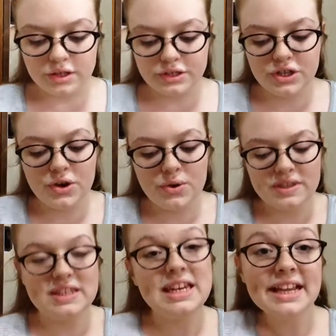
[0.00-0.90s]
So
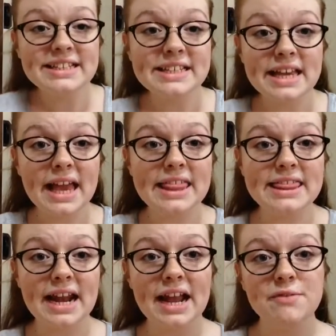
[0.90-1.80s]
the next thing
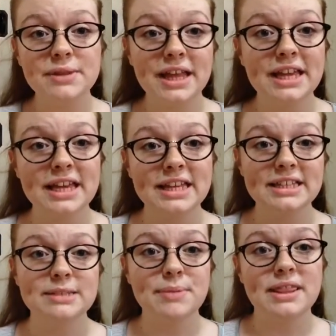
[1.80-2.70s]
that I have been liking
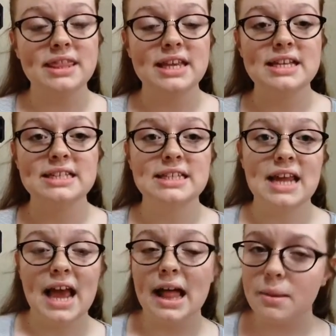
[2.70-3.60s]
this month is
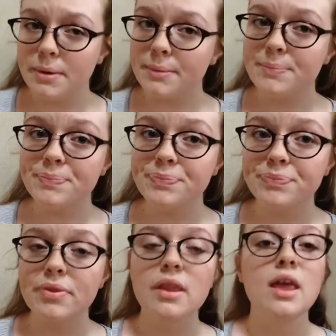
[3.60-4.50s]
an album,
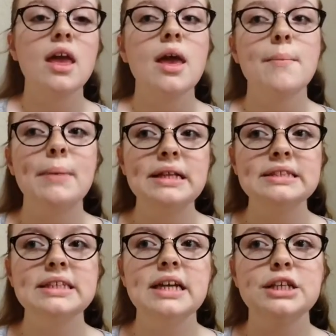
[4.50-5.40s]

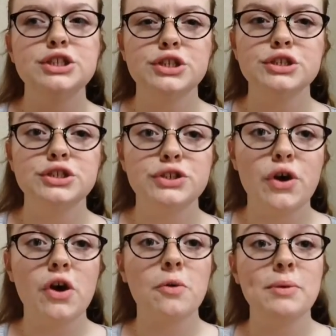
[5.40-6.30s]
mainly a certain
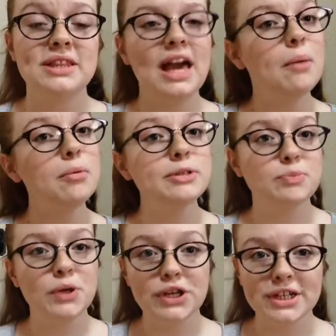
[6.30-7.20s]
song, but the album is
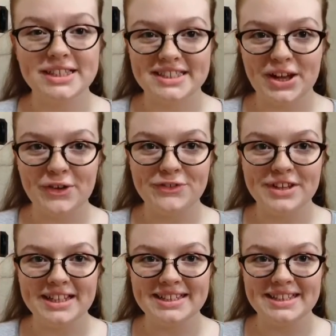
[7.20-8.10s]
pretty good itself.
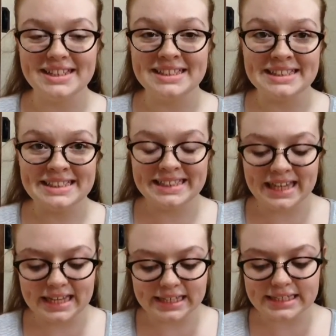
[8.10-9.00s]
It is
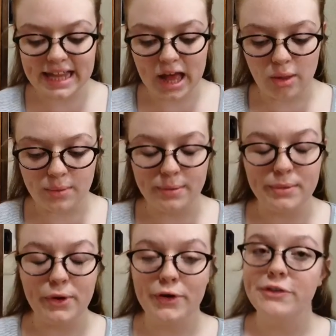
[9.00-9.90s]
Sia's
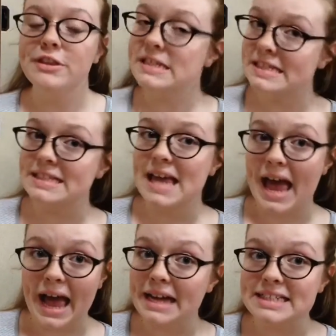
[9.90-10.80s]
album called This Is
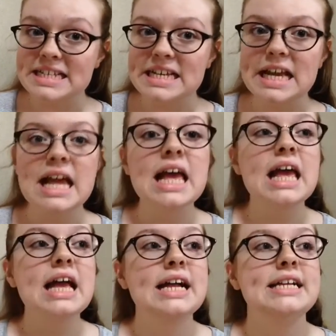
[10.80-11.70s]
Acting.
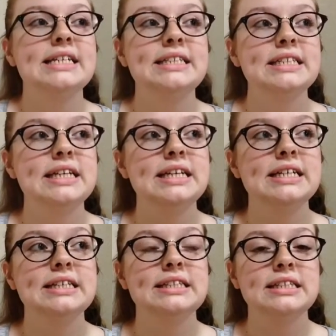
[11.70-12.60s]
It
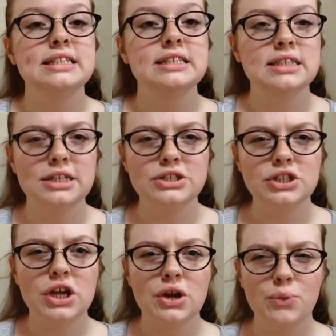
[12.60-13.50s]
is
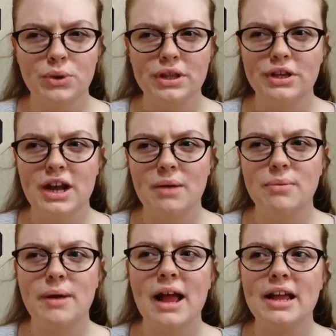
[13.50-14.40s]
such a really good album.